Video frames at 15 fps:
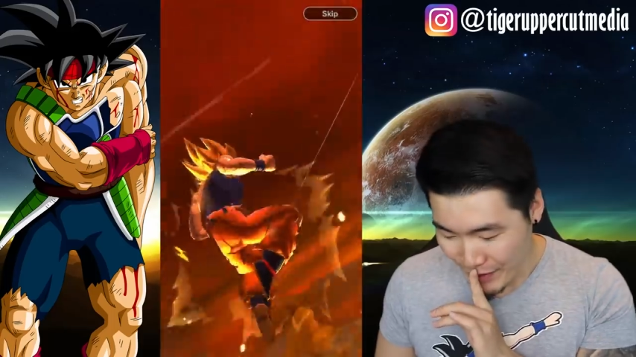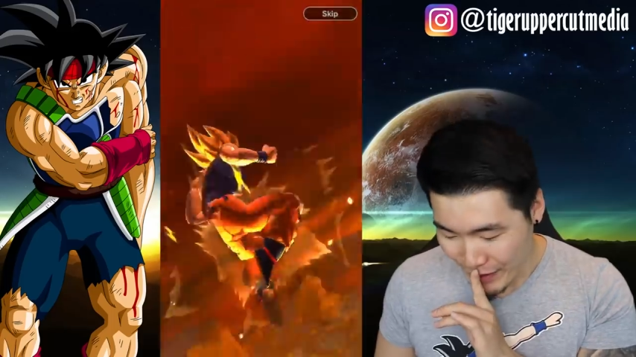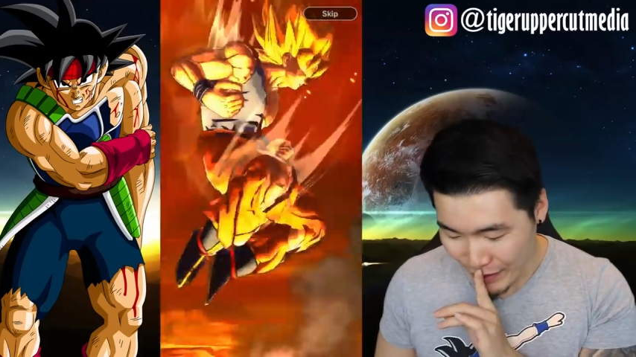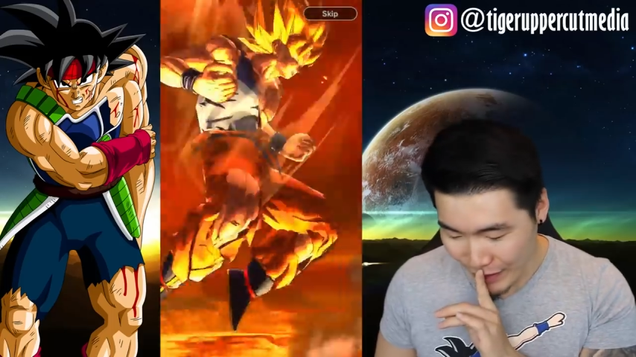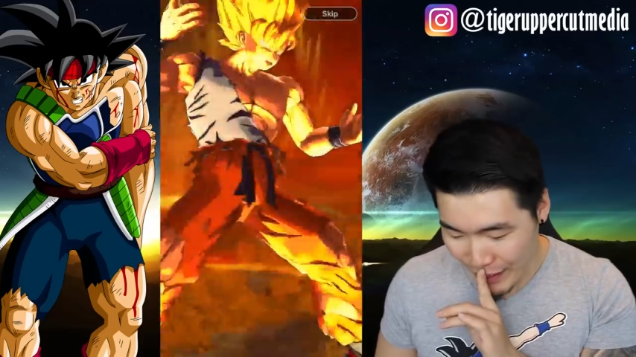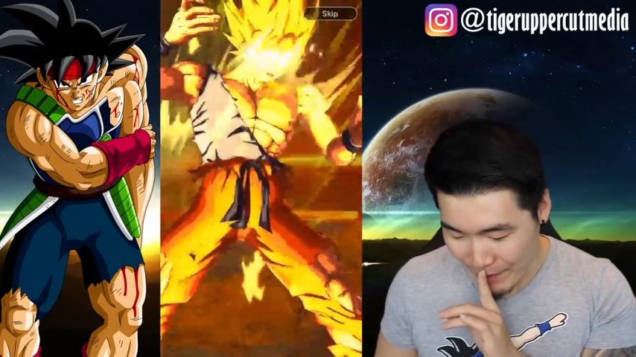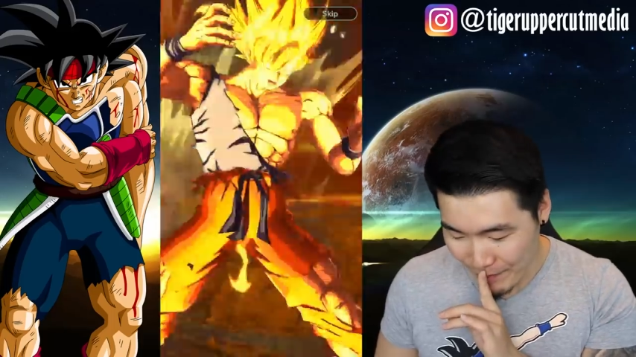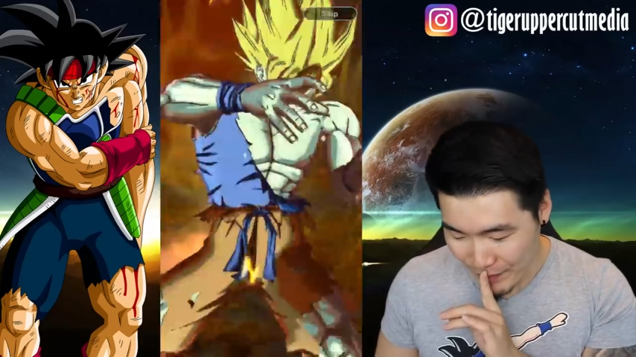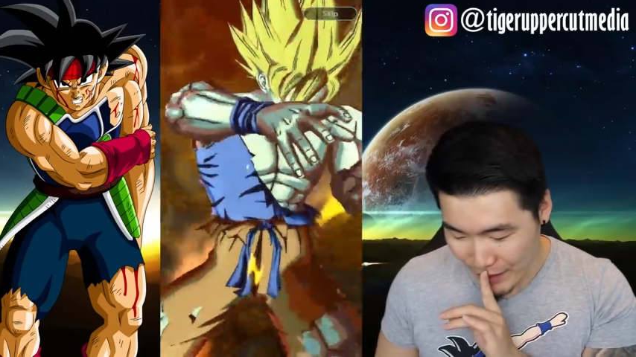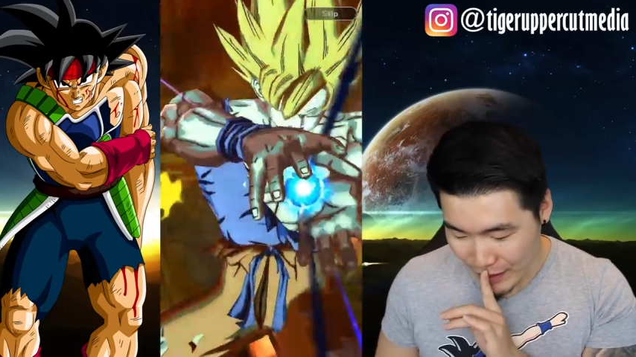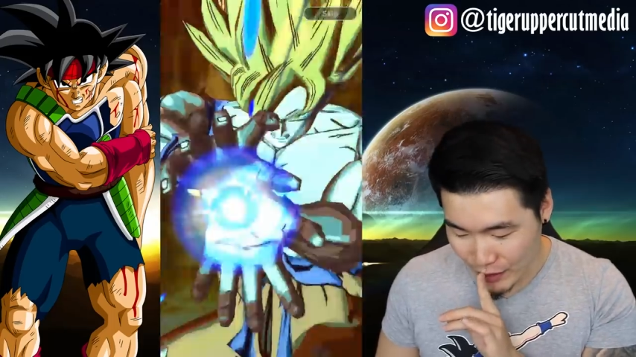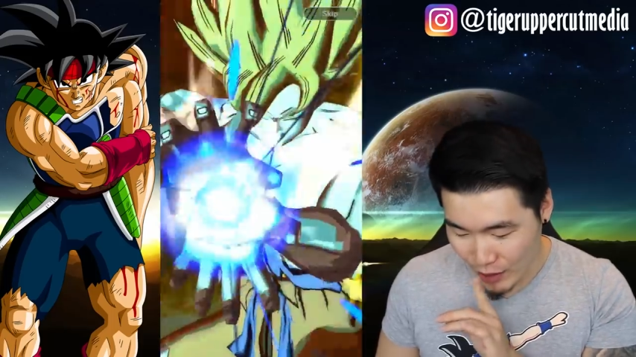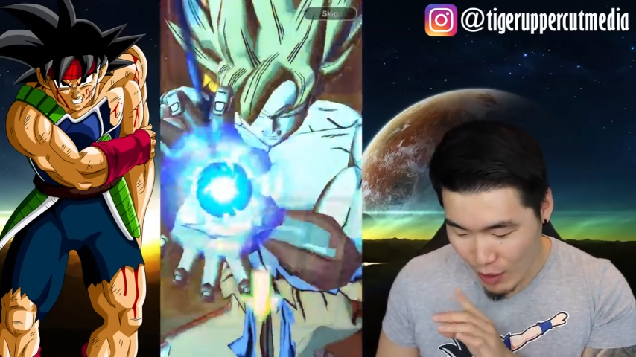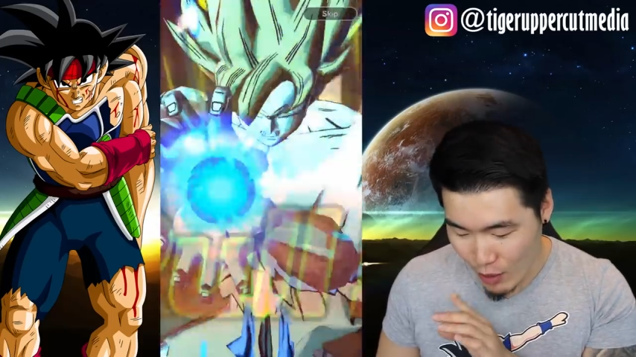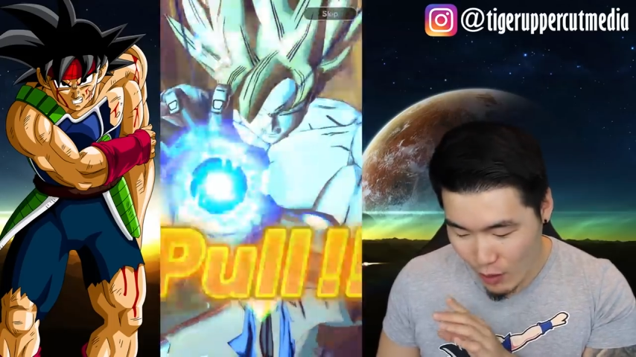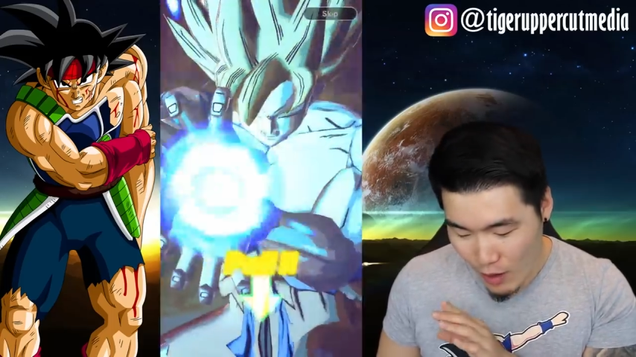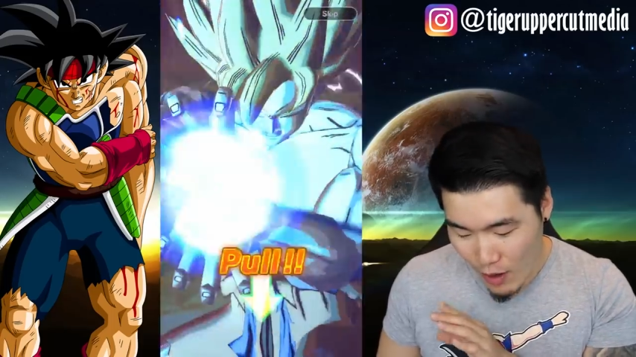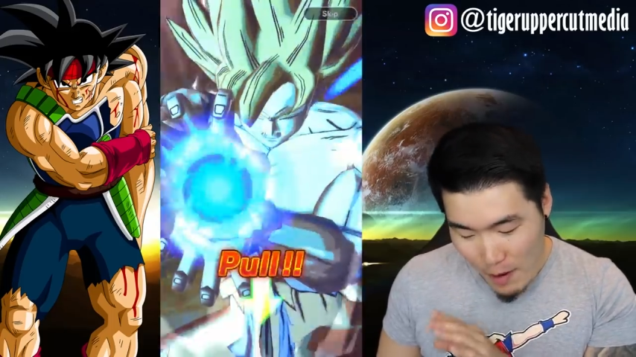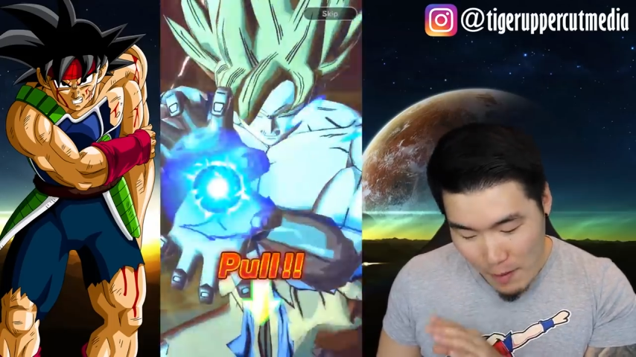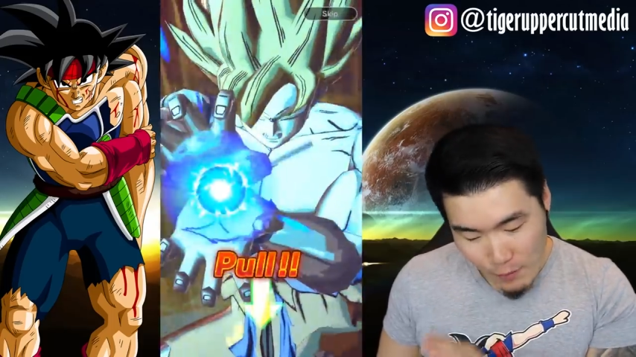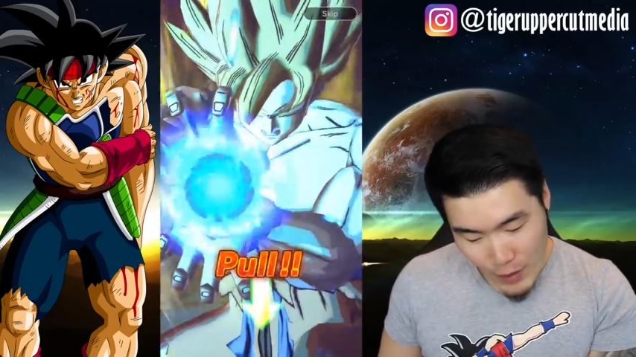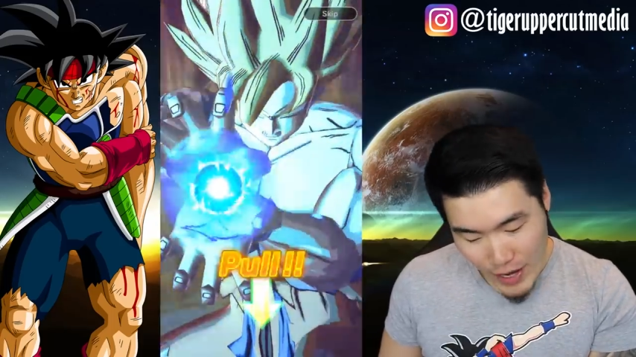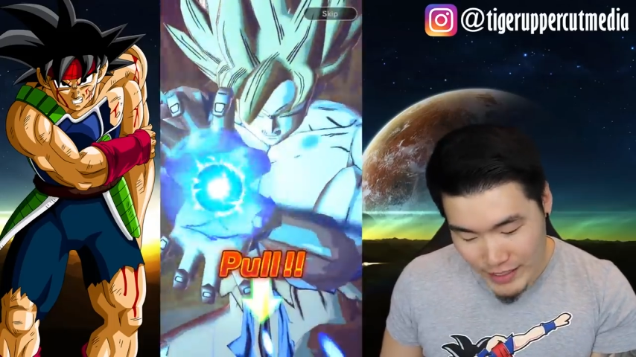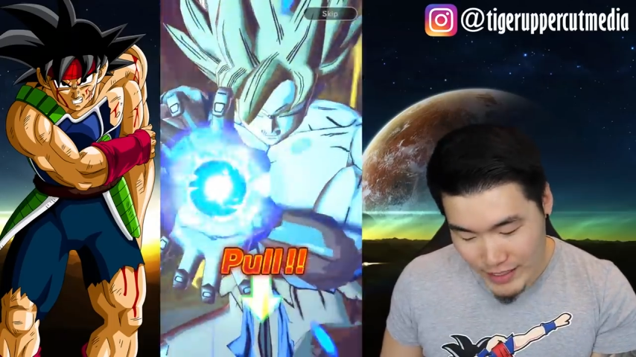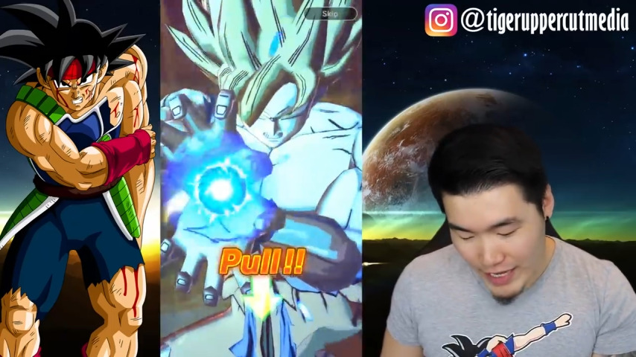Okay, let's go. Red